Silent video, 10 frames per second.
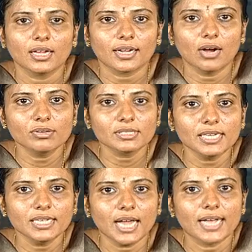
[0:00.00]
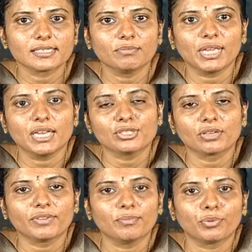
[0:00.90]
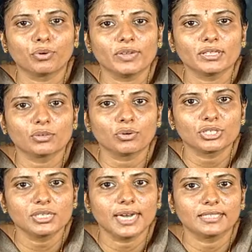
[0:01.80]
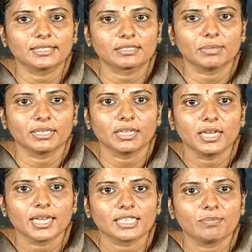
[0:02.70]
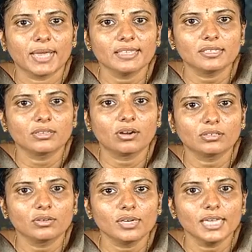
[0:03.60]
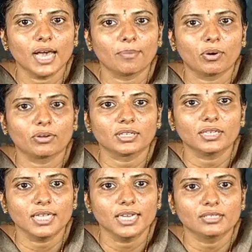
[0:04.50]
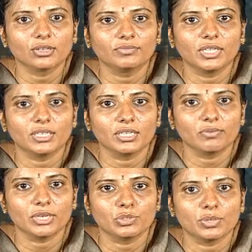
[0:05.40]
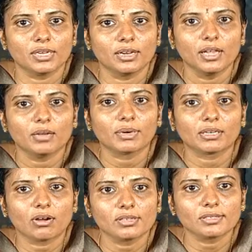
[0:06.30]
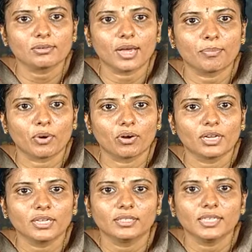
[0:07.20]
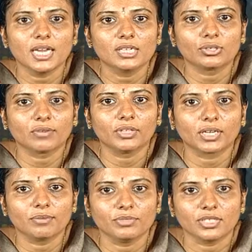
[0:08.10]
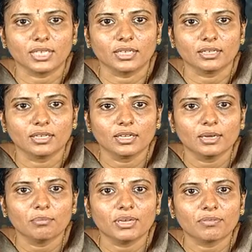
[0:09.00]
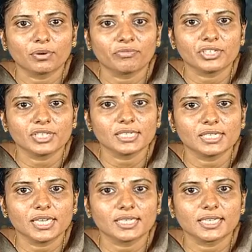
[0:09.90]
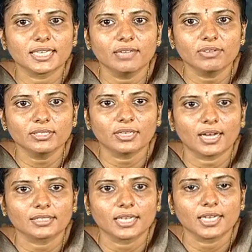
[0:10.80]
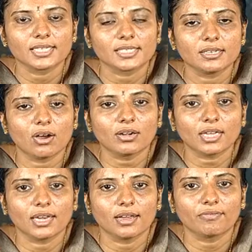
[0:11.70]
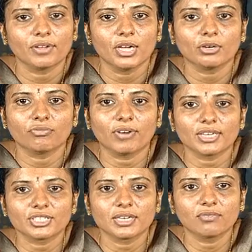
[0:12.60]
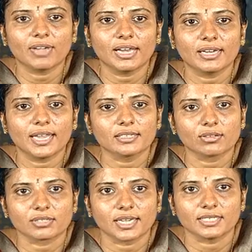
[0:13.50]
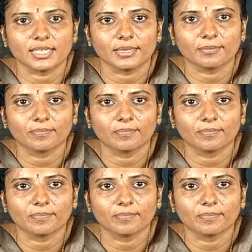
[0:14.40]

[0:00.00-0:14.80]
Counseling as a means of improving social adjustment is based not only upon the needs of the individual but also upon the needs of the community. Mere proficiency at a given task is not enough to function well in society.